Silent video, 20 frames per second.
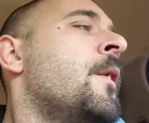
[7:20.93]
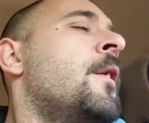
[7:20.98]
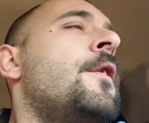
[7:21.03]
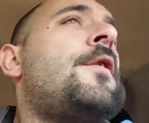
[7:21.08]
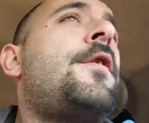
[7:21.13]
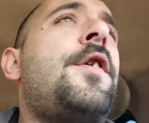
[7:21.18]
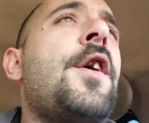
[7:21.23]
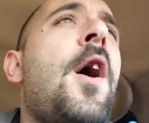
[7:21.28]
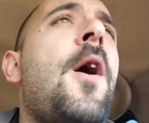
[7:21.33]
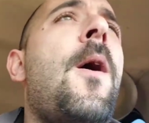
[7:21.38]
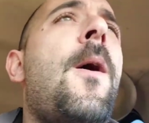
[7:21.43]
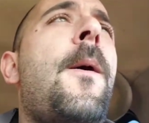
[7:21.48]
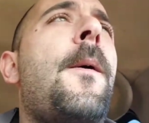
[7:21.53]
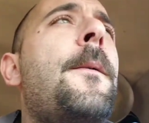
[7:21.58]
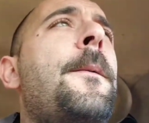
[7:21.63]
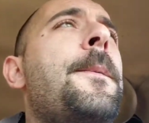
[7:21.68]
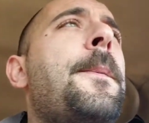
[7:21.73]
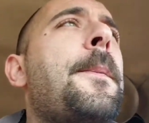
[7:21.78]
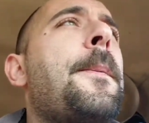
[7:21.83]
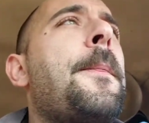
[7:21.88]

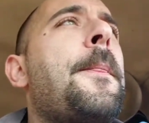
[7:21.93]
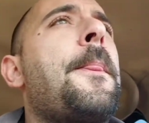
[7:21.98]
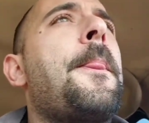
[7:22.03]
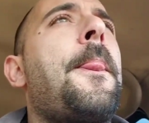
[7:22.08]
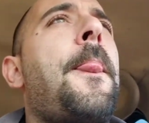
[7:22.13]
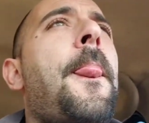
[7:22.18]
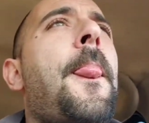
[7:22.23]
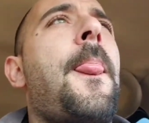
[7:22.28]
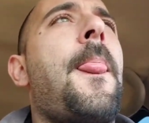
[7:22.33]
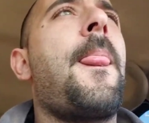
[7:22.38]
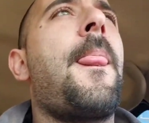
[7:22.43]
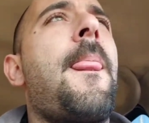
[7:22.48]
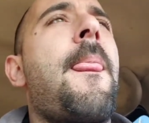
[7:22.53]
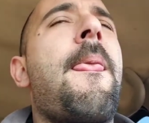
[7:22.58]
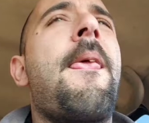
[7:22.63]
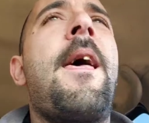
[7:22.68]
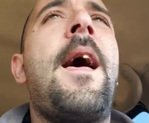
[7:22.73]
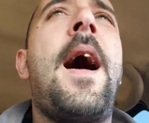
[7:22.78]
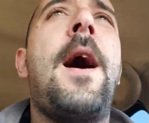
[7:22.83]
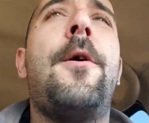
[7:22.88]
So
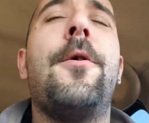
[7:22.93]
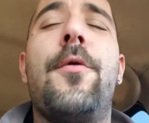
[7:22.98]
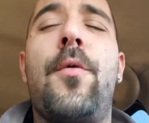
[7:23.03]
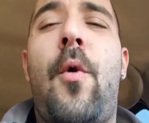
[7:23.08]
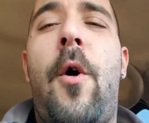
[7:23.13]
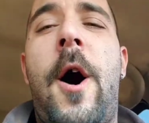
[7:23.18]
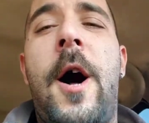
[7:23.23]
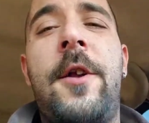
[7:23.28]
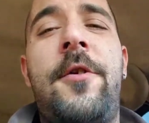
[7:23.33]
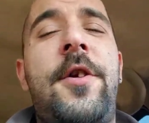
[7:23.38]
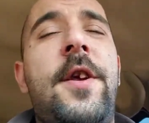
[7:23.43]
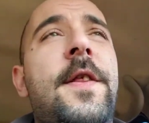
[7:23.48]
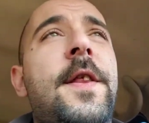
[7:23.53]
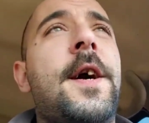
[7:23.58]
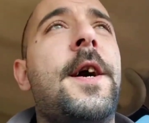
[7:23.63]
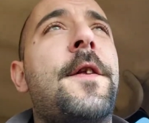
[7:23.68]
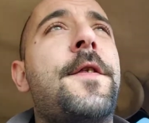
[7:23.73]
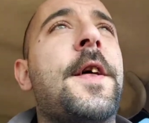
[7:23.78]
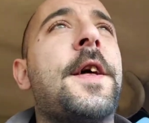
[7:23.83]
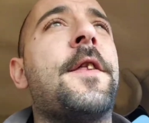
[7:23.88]
I was watching
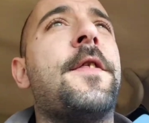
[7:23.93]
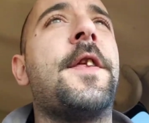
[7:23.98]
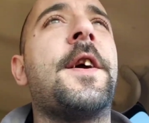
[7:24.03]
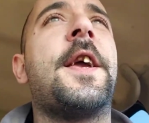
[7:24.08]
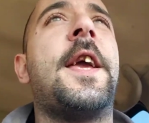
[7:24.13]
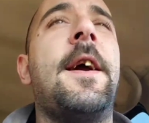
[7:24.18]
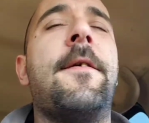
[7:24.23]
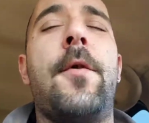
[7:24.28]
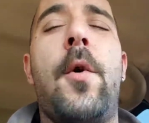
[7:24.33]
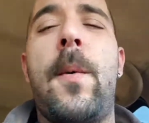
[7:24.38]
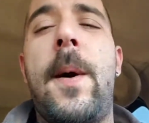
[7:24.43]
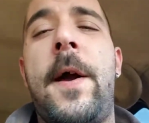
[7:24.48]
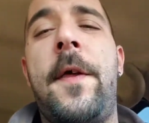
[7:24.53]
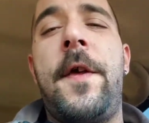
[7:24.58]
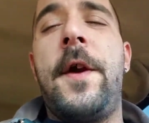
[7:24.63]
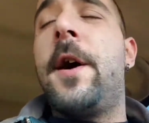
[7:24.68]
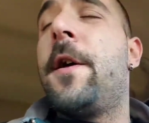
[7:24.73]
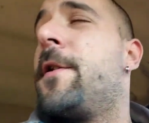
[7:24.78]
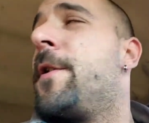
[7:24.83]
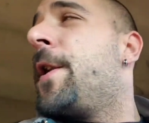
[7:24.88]
the giveaway
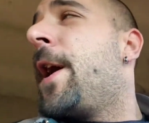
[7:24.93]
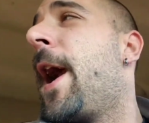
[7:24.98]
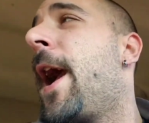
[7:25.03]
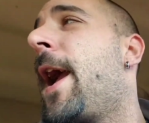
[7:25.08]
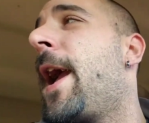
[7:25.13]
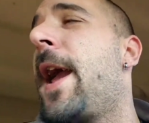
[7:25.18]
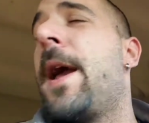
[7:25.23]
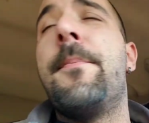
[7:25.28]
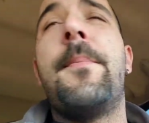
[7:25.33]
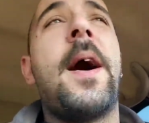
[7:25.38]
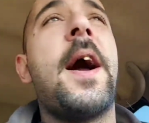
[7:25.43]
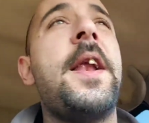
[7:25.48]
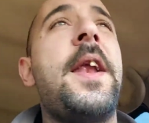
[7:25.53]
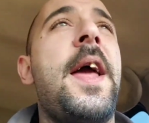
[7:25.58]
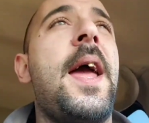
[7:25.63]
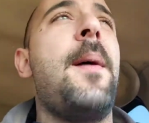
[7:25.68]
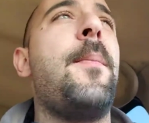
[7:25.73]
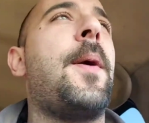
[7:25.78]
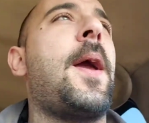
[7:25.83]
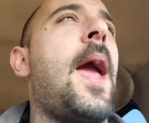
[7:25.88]
the other day, and my
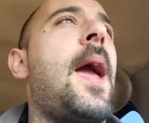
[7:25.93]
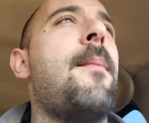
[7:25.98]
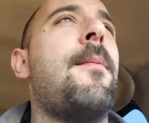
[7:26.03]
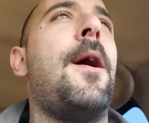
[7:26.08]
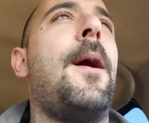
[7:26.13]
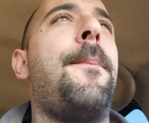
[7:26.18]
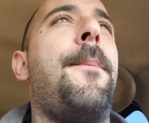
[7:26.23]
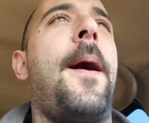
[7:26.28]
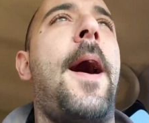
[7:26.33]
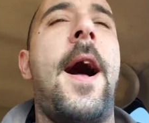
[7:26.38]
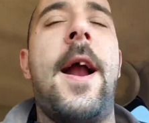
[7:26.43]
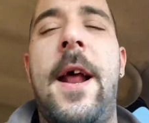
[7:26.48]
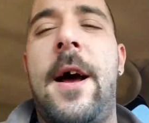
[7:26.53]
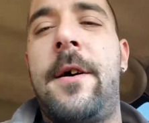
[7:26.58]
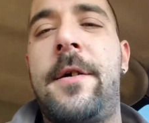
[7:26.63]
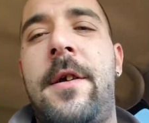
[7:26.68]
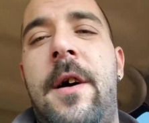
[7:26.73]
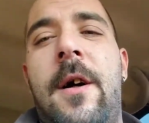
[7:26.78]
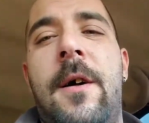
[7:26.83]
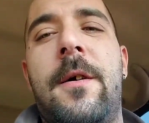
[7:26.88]
name came up on it. I
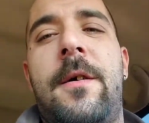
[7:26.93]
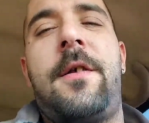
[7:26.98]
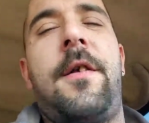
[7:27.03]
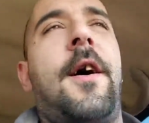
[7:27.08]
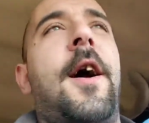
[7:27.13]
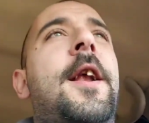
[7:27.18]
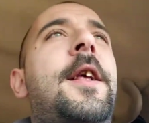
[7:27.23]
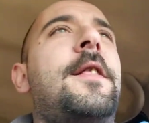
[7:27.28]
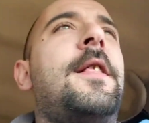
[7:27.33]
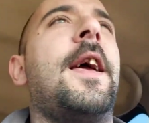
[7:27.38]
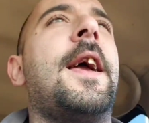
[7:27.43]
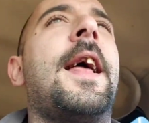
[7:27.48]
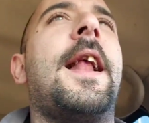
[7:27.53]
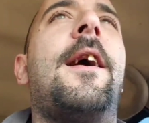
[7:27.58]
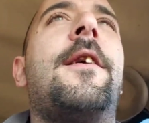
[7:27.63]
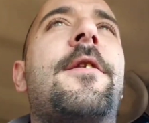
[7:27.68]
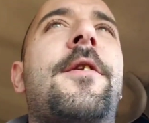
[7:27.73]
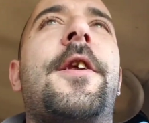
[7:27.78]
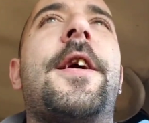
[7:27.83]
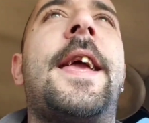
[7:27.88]
was all excited, thinking I
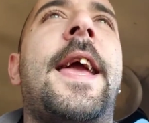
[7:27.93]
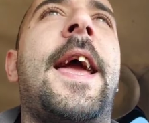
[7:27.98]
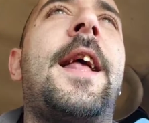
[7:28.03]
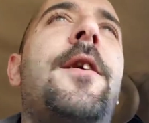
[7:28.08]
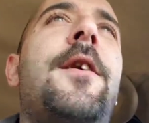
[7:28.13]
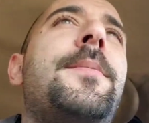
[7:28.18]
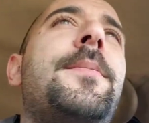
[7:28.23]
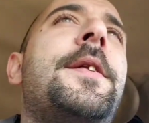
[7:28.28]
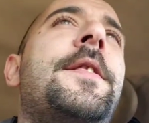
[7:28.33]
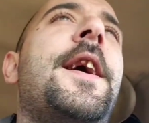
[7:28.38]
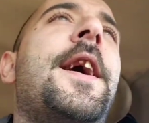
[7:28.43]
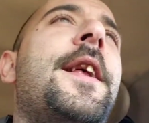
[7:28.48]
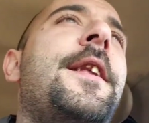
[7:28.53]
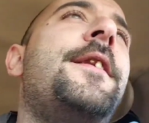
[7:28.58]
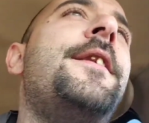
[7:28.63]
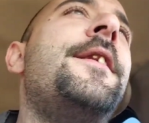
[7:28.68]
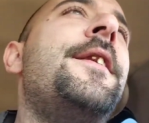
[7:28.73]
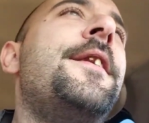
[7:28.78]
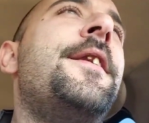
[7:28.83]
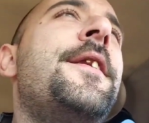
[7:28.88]
was going to get them, and then
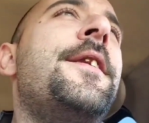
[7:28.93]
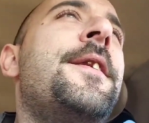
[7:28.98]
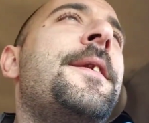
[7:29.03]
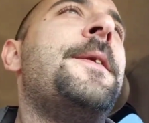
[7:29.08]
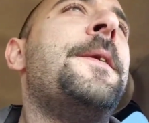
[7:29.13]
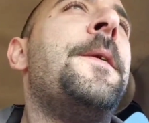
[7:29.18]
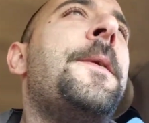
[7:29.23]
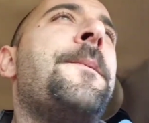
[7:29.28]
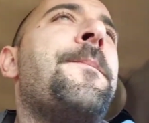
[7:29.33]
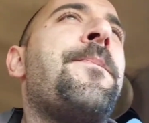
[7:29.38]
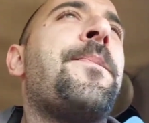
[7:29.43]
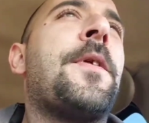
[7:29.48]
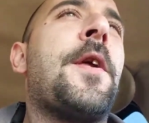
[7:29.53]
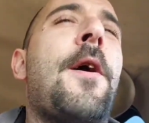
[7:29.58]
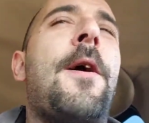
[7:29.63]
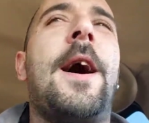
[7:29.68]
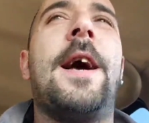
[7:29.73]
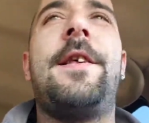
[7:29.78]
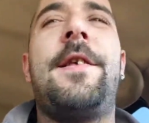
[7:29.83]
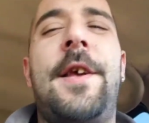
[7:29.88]

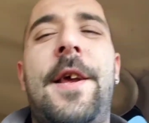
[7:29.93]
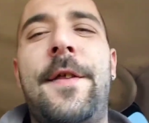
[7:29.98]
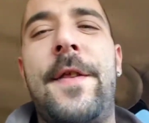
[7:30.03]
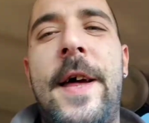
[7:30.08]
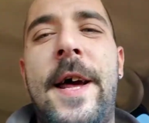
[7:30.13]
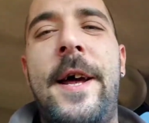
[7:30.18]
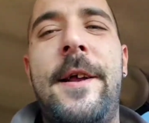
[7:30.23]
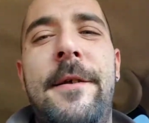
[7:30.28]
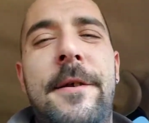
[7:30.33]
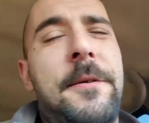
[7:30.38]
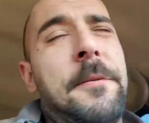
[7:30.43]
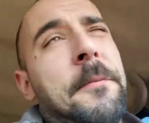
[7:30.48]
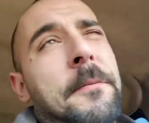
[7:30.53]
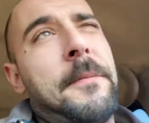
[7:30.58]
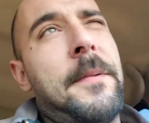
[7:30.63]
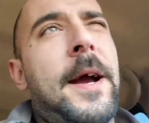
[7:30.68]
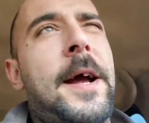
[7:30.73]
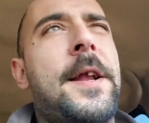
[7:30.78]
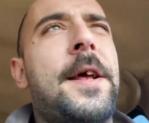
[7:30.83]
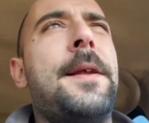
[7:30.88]
I seen that
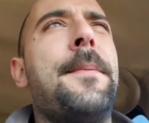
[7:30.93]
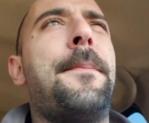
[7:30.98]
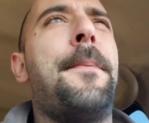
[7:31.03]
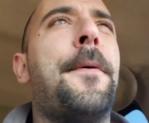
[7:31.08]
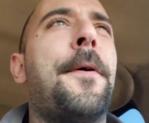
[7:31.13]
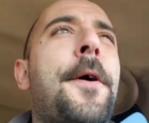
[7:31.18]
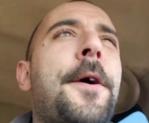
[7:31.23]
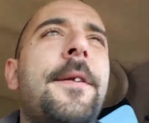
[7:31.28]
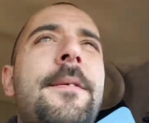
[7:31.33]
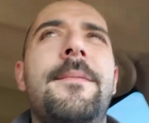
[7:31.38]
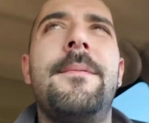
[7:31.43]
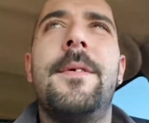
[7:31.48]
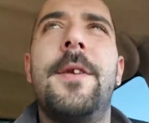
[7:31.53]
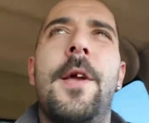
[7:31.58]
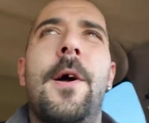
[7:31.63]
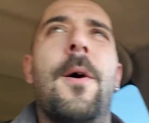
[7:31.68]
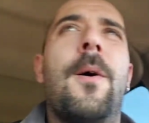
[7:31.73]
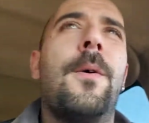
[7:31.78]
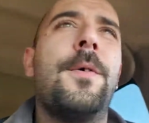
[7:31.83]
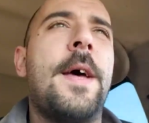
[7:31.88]
I didn't put
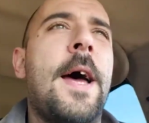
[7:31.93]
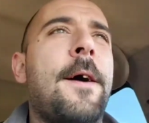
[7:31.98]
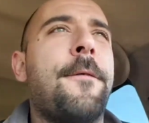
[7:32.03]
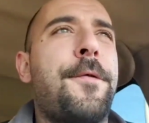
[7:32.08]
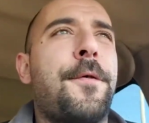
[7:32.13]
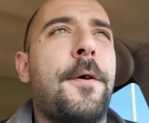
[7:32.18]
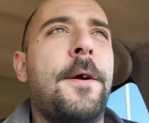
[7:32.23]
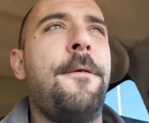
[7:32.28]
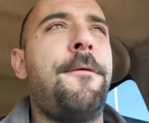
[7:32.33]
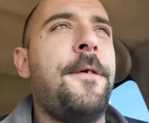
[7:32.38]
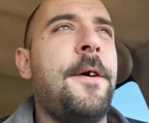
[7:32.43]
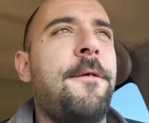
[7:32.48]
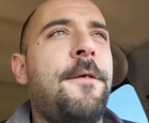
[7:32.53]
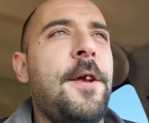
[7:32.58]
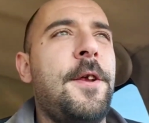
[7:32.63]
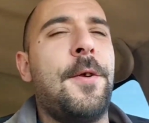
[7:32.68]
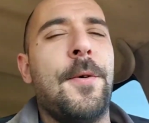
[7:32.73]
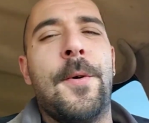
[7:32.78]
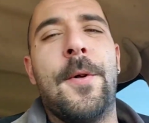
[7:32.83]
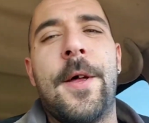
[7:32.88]

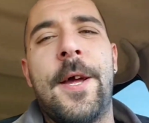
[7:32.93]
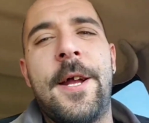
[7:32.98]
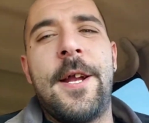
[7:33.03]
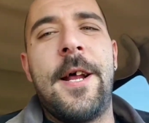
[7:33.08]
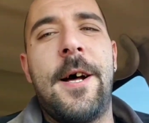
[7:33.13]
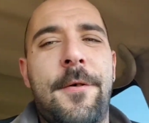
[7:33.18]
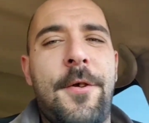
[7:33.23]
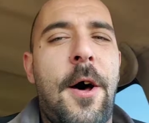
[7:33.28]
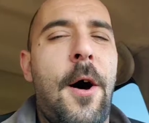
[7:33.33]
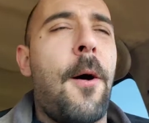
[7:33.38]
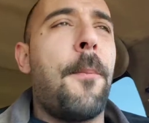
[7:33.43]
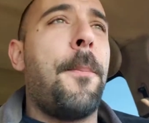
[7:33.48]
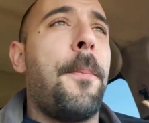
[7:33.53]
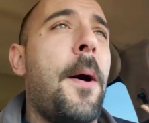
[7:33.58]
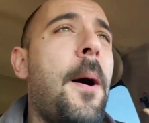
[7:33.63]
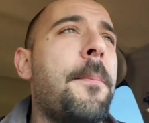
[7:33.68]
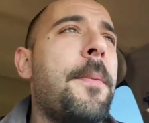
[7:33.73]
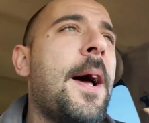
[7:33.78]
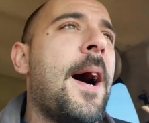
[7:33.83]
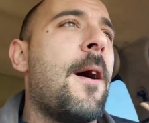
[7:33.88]
F350 dually in, and I was all
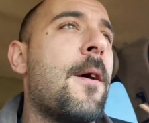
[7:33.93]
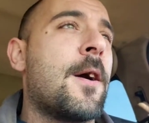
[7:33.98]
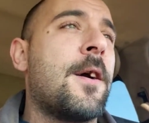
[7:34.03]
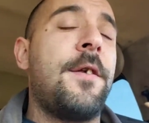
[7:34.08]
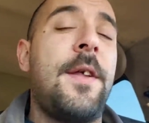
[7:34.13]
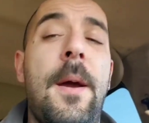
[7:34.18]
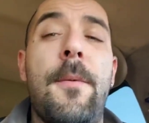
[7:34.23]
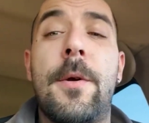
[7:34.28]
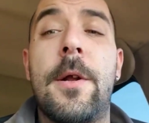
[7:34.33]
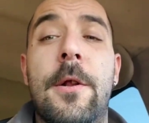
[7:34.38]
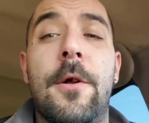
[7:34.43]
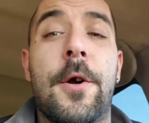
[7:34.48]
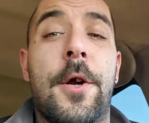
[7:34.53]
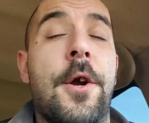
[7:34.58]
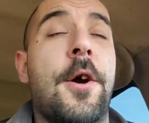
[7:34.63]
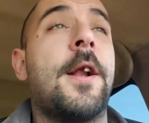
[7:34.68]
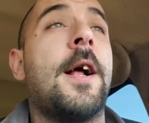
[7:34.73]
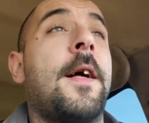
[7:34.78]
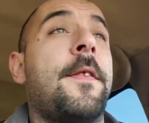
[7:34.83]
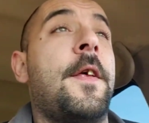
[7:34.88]
bummed out because they would have looked
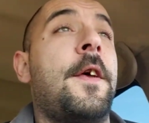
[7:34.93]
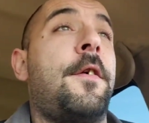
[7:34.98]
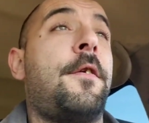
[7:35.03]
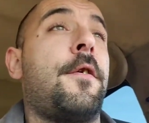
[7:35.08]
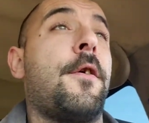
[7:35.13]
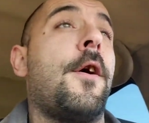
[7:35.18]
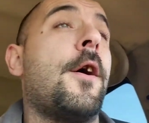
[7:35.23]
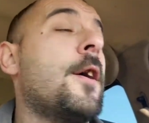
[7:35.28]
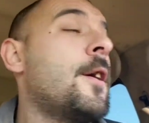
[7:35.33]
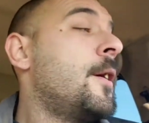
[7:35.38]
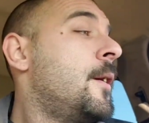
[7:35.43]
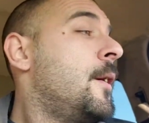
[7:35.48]
good on this truck.